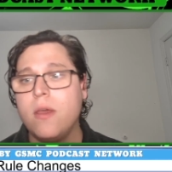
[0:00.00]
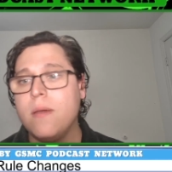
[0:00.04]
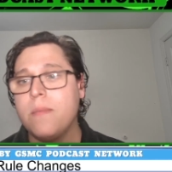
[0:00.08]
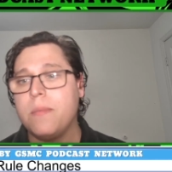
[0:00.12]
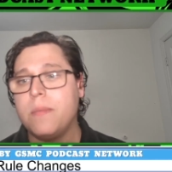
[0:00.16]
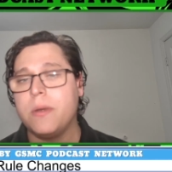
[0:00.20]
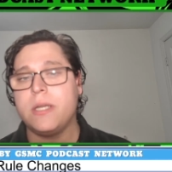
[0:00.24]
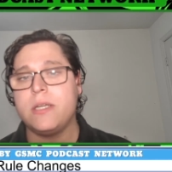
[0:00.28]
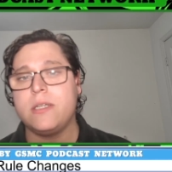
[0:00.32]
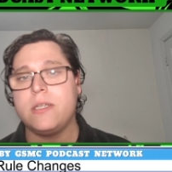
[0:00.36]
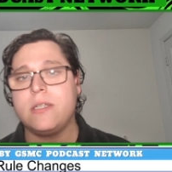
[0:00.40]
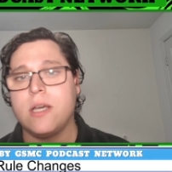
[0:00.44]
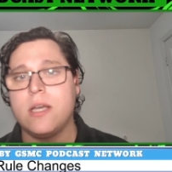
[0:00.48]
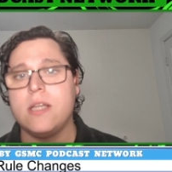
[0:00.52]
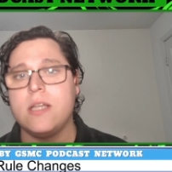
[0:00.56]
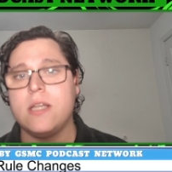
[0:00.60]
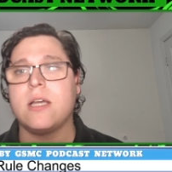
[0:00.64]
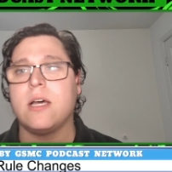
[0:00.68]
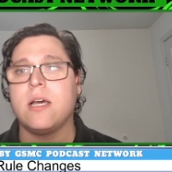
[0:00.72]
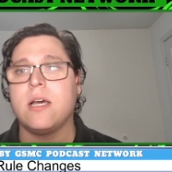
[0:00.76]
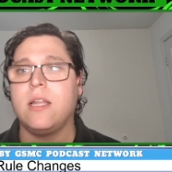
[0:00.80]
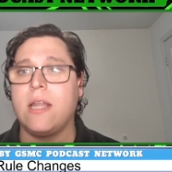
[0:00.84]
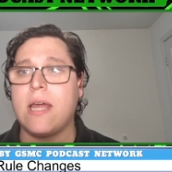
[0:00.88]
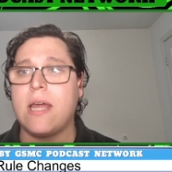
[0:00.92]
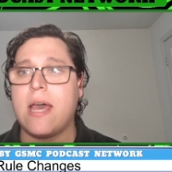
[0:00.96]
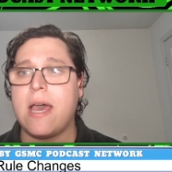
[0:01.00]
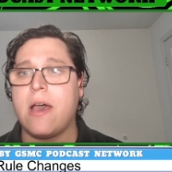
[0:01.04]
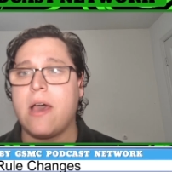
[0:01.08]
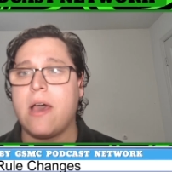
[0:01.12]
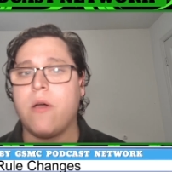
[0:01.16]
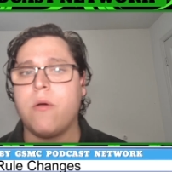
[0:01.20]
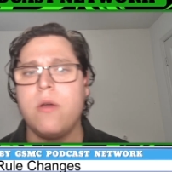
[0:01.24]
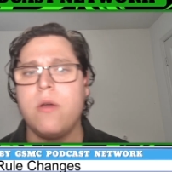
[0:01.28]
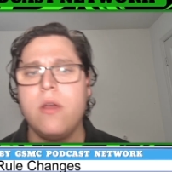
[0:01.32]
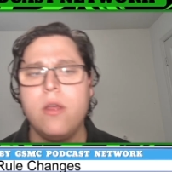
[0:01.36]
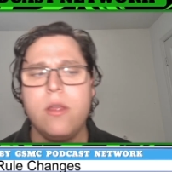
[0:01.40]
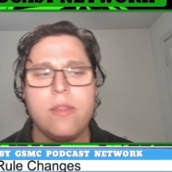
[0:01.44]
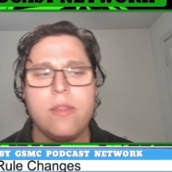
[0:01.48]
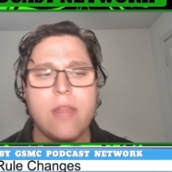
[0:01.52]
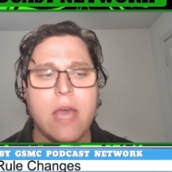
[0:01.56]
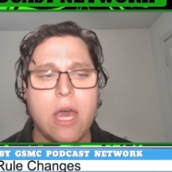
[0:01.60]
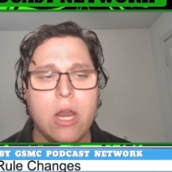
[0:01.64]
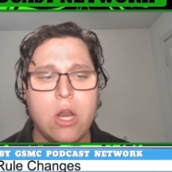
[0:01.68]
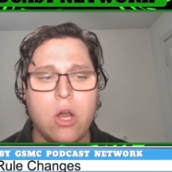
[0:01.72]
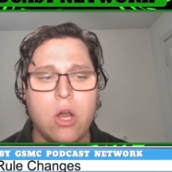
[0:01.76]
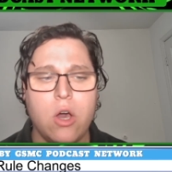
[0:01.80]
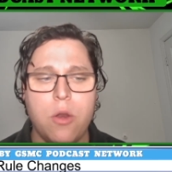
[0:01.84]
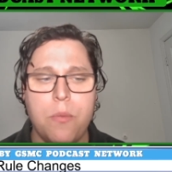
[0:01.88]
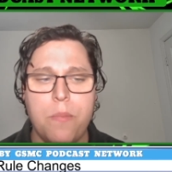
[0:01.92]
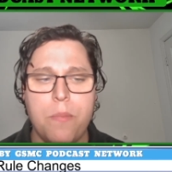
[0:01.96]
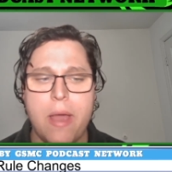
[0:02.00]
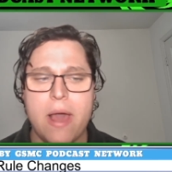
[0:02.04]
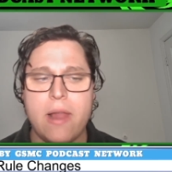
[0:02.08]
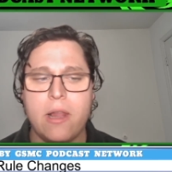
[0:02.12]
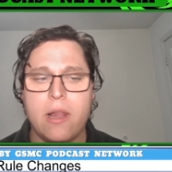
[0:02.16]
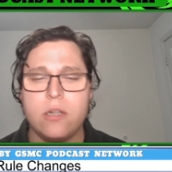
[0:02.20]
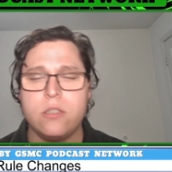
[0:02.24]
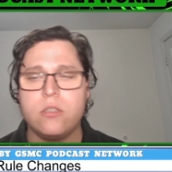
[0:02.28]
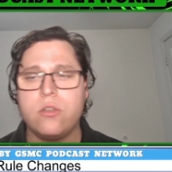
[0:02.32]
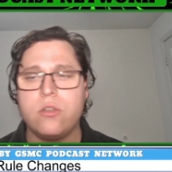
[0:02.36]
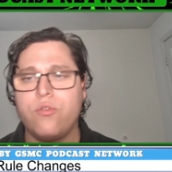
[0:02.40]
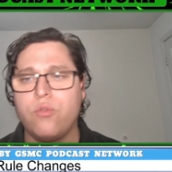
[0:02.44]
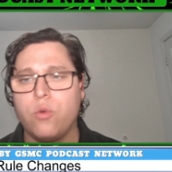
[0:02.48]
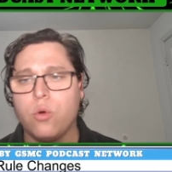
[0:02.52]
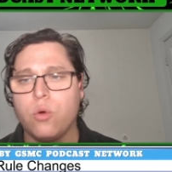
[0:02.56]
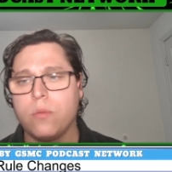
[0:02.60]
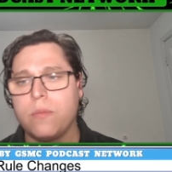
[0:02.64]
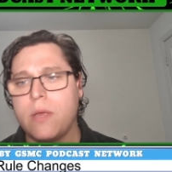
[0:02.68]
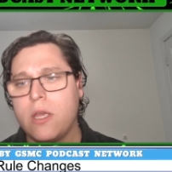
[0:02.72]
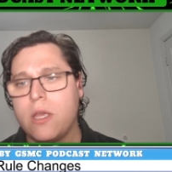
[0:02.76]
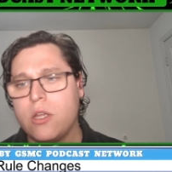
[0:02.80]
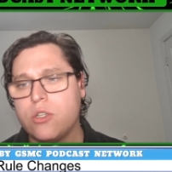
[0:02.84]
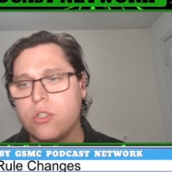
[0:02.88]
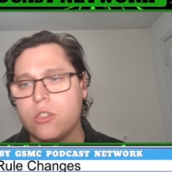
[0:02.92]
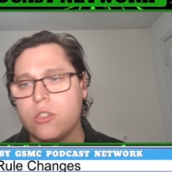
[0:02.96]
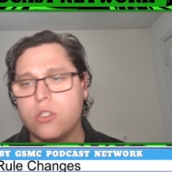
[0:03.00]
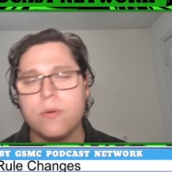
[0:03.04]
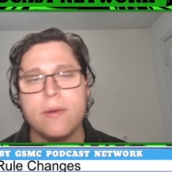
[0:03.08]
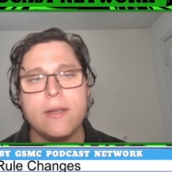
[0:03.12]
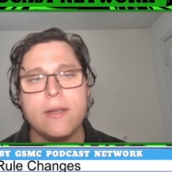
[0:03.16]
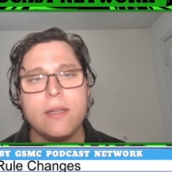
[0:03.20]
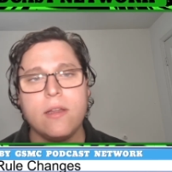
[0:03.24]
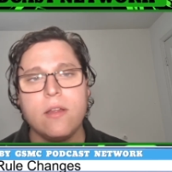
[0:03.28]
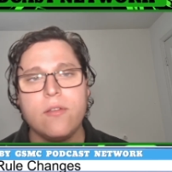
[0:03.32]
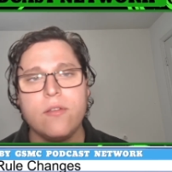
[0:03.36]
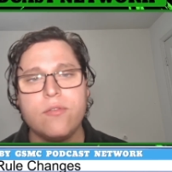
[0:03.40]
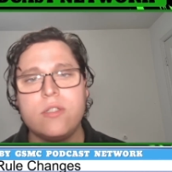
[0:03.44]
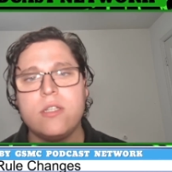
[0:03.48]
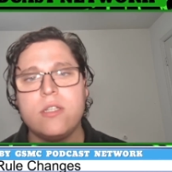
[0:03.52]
but it does allow that unbalanced formation. So I'd love to